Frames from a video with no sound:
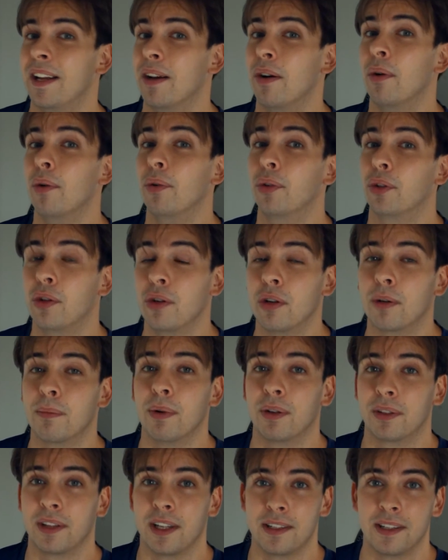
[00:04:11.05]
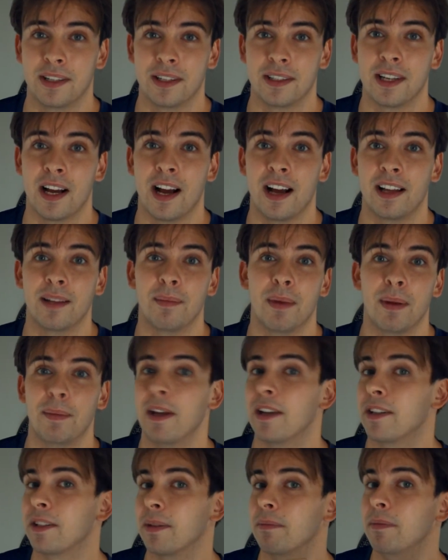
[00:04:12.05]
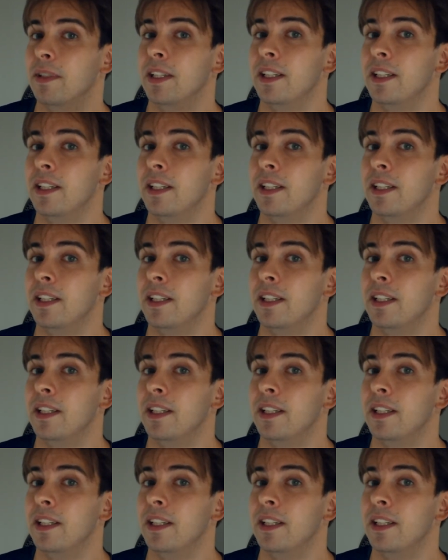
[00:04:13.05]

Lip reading: old cookbook that's in Thai that maybe has some